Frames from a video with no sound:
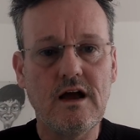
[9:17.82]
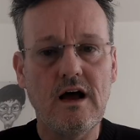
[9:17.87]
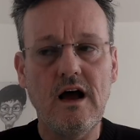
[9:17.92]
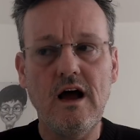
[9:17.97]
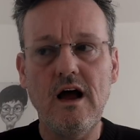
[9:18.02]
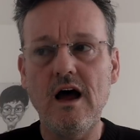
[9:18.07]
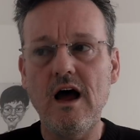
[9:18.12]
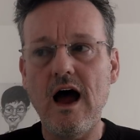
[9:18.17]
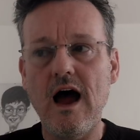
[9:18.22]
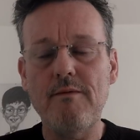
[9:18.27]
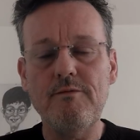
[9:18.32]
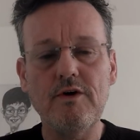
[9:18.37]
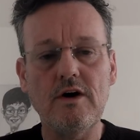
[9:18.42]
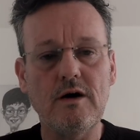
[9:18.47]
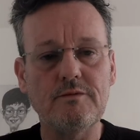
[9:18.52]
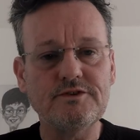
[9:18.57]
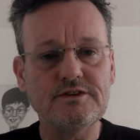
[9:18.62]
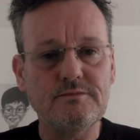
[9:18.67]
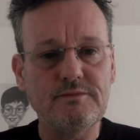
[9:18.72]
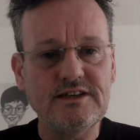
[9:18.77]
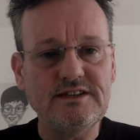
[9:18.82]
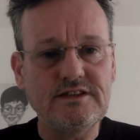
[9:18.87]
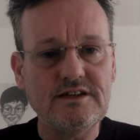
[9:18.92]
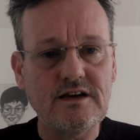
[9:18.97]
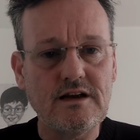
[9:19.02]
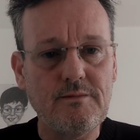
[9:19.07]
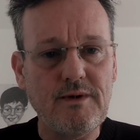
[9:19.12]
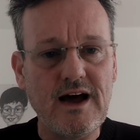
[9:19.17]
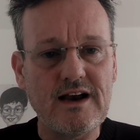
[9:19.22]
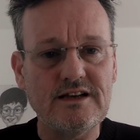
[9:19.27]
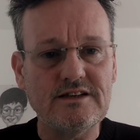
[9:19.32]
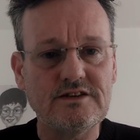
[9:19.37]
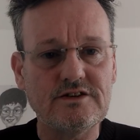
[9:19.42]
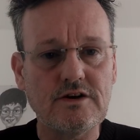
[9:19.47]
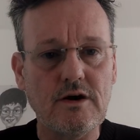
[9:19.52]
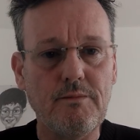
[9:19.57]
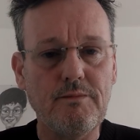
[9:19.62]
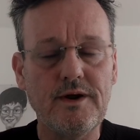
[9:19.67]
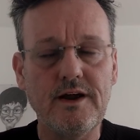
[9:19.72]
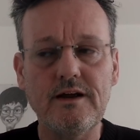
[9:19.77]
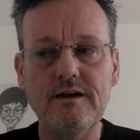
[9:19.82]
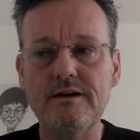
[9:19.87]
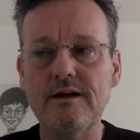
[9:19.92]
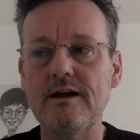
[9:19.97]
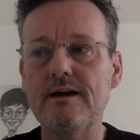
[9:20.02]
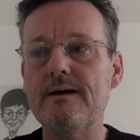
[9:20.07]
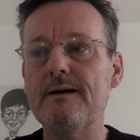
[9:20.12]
I'm not optimistic about it stopping